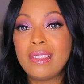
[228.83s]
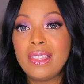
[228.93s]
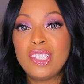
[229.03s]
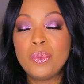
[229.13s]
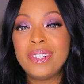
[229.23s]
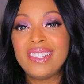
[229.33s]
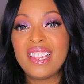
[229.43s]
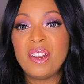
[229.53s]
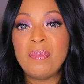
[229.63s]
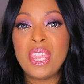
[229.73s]
this one's
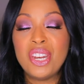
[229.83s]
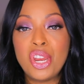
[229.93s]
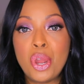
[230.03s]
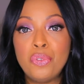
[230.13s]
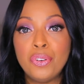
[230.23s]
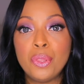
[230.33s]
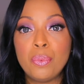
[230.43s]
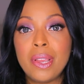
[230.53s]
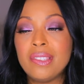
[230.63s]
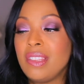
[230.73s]
going to be a no for the
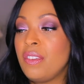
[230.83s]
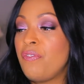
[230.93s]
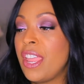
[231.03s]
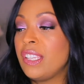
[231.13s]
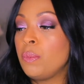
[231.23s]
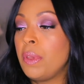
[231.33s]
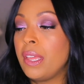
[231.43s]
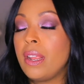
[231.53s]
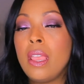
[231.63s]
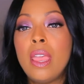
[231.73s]
rest of the face,
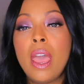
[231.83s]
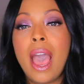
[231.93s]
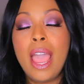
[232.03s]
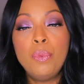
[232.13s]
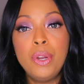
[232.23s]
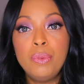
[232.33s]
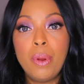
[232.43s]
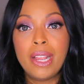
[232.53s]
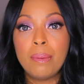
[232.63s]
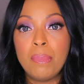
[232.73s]
but I would
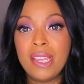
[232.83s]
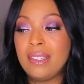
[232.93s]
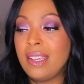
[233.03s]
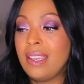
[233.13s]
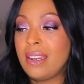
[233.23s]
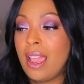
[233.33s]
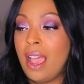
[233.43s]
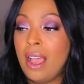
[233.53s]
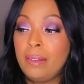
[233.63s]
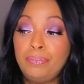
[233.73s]
recommend it.
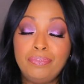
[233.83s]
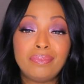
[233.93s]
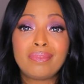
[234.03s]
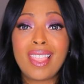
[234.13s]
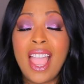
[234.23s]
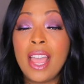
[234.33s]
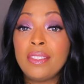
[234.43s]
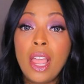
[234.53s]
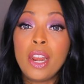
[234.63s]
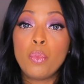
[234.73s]
I
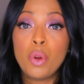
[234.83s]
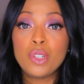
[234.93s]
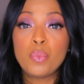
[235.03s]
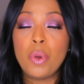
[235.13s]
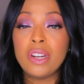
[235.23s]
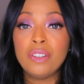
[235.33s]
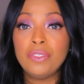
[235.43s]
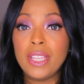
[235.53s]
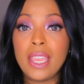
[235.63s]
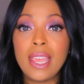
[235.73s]
thought it worked
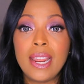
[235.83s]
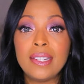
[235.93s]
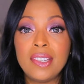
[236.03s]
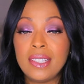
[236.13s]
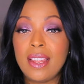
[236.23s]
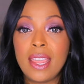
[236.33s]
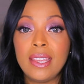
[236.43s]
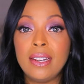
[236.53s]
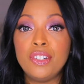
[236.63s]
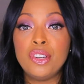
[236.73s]
wonderfully, and I did like
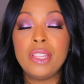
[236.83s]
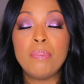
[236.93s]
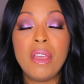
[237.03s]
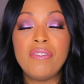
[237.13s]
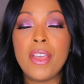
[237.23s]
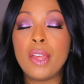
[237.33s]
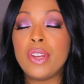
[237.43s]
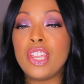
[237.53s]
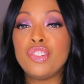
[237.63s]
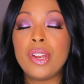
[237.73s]
it underneath my
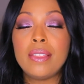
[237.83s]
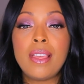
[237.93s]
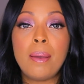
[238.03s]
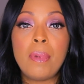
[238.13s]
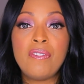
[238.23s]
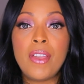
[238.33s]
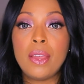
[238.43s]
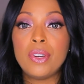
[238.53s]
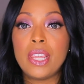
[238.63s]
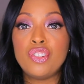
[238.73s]
foundation. I thought my
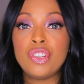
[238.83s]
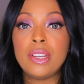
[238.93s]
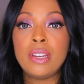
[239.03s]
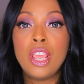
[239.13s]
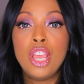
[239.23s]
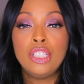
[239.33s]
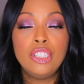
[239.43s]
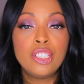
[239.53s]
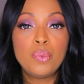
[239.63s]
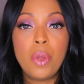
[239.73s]
foundation
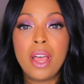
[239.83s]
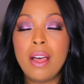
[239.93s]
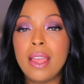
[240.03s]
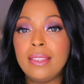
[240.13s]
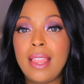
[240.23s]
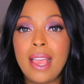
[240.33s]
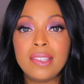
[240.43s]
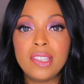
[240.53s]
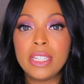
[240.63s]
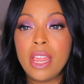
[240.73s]
looked well
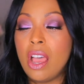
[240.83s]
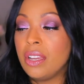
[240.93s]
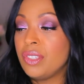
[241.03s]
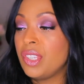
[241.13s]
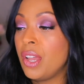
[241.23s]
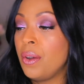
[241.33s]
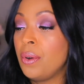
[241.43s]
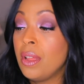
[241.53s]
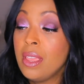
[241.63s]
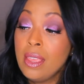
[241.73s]
lasted long.
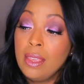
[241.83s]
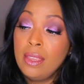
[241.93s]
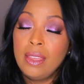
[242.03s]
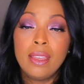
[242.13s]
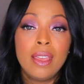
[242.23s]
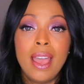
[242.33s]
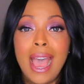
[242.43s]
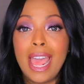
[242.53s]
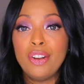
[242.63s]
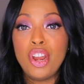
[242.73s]
So
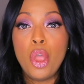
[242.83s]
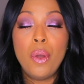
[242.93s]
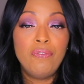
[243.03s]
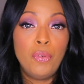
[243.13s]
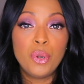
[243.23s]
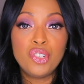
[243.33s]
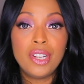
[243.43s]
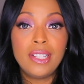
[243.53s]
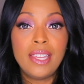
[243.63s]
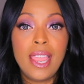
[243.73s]
I don't know,
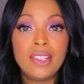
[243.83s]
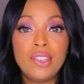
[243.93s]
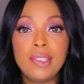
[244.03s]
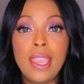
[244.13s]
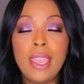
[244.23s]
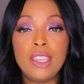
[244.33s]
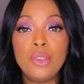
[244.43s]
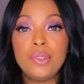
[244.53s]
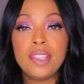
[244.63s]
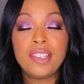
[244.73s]
unfortunately I just can't
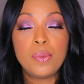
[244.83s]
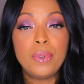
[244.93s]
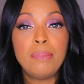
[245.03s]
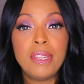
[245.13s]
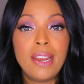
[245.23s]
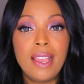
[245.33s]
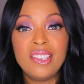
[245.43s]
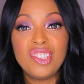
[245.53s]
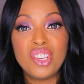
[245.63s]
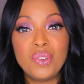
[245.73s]
use this. It would be
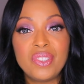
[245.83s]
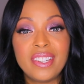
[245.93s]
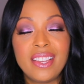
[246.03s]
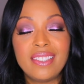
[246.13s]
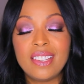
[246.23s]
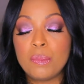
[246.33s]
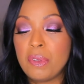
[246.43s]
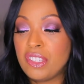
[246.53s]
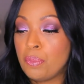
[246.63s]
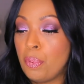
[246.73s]
nice to use a less
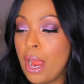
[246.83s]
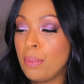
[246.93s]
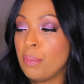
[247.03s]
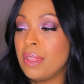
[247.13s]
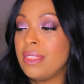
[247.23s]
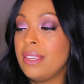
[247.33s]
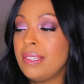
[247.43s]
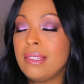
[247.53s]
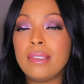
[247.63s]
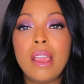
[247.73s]
expensive primer, but
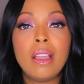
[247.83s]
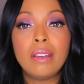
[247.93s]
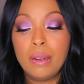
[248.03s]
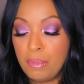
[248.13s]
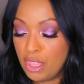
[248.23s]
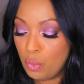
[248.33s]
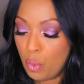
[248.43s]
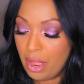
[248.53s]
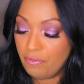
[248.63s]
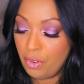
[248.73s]
this is not going to be the
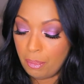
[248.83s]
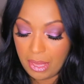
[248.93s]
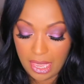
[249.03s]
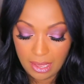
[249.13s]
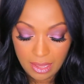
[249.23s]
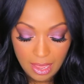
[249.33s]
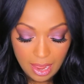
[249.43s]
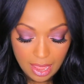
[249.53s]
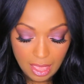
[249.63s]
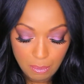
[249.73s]
one for me.
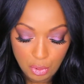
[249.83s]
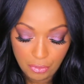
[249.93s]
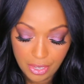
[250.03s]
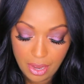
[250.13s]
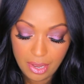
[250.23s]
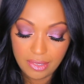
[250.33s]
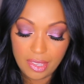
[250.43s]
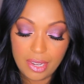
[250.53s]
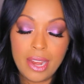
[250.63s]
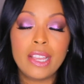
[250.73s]
And moving on to
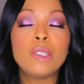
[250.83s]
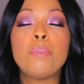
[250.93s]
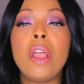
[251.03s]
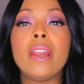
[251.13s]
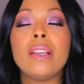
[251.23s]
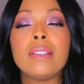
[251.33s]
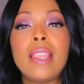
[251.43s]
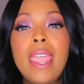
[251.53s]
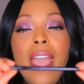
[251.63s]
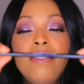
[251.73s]
the next product,
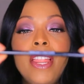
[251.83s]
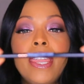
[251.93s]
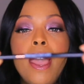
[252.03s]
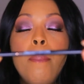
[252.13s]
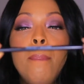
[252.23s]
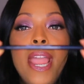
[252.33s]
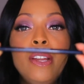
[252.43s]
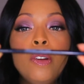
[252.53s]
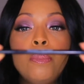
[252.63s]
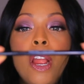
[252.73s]
they have like a
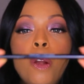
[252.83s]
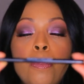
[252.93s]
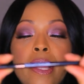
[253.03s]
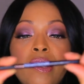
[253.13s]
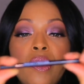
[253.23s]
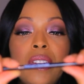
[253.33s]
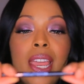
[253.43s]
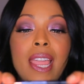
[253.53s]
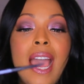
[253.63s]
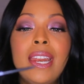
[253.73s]
micro brow pencil, and
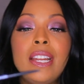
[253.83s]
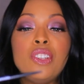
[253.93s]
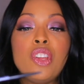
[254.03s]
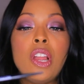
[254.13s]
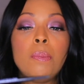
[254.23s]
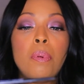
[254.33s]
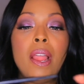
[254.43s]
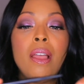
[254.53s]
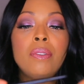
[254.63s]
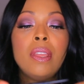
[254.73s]
I got it in dark
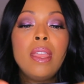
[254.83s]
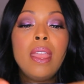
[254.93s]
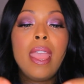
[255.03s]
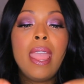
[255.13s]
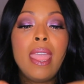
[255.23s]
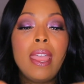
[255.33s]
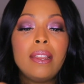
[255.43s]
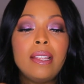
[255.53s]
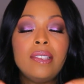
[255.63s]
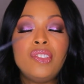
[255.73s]
brown,
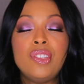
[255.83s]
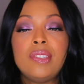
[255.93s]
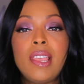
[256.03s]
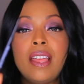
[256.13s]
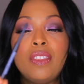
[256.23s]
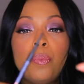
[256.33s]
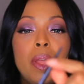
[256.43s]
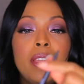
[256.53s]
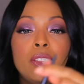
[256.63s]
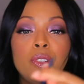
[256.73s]
and it's just got the
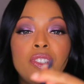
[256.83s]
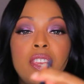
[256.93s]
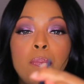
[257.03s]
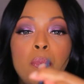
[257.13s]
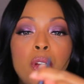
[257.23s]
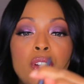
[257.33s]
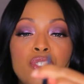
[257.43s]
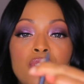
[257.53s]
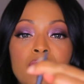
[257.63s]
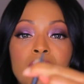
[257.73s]
regular tip where
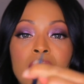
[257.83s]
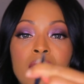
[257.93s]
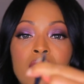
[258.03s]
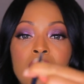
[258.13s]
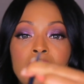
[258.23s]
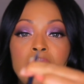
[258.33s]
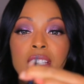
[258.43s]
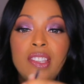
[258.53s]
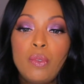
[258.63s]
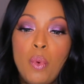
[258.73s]
it just
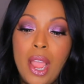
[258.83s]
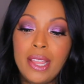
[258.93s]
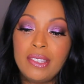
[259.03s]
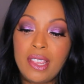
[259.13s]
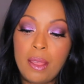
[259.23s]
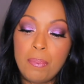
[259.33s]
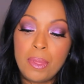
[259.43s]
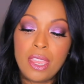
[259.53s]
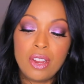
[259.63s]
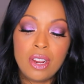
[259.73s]
clicks and winds up
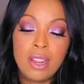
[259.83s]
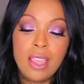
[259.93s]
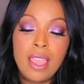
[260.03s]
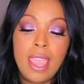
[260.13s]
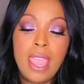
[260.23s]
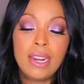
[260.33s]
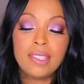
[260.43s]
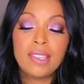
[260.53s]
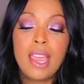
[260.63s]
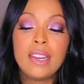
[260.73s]
here, and
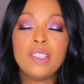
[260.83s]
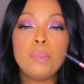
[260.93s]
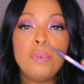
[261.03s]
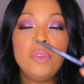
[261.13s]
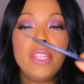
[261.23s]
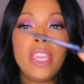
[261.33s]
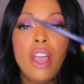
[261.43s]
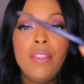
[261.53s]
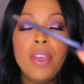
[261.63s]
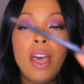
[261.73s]
it's got a spoolie
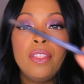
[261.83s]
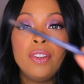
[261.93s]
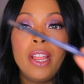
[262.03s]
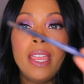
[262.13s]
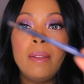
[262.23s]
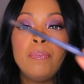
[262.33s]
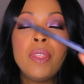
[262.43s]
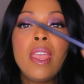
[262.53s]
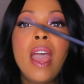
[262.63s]
on the other end.